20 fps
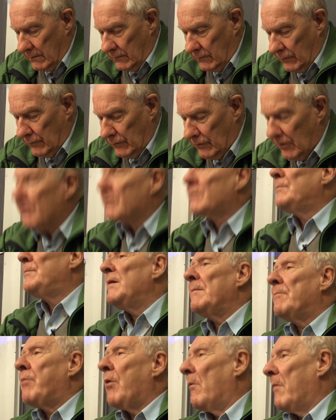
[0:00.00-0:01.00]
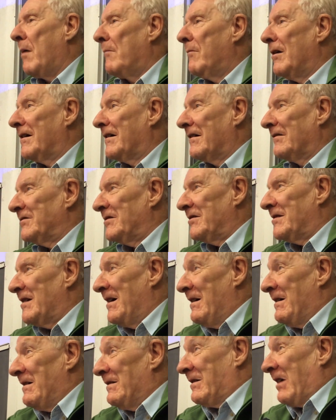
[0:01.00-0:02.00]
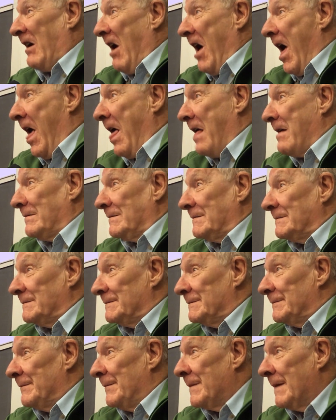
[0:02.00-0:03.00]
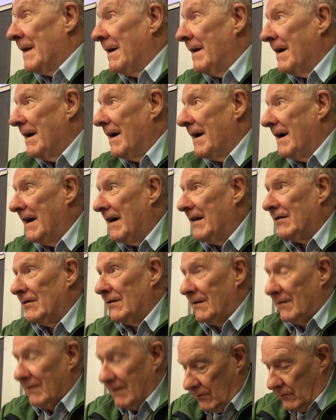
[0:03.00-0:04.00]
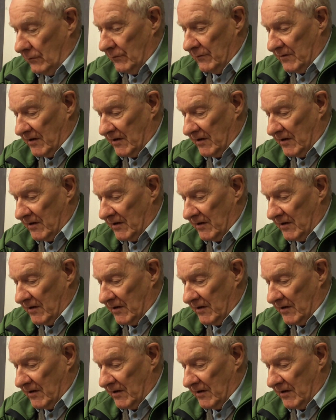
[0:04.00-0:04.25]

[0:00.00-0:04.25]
to not be probably candidate and to